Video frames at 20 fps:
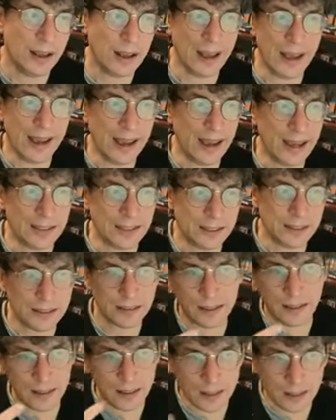and
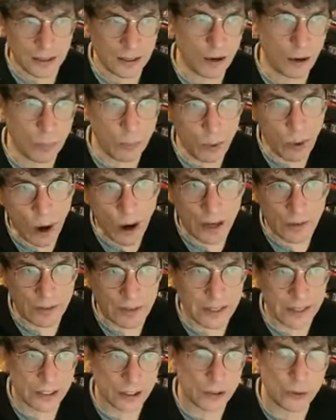you know, part of
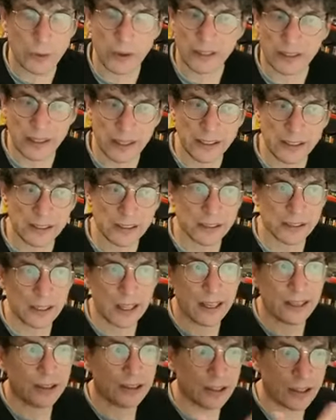it is doing things
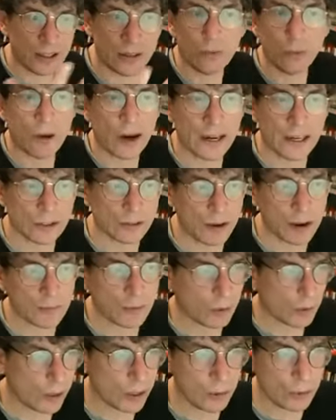like what I described
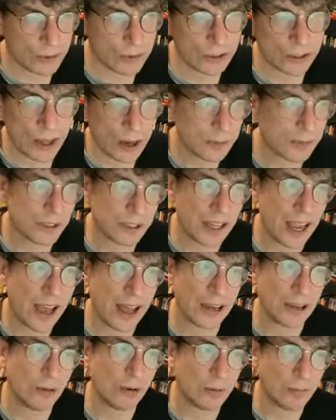earlier with
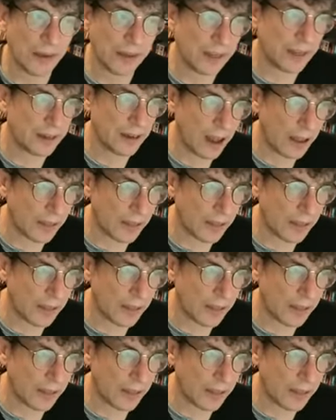Substack or making an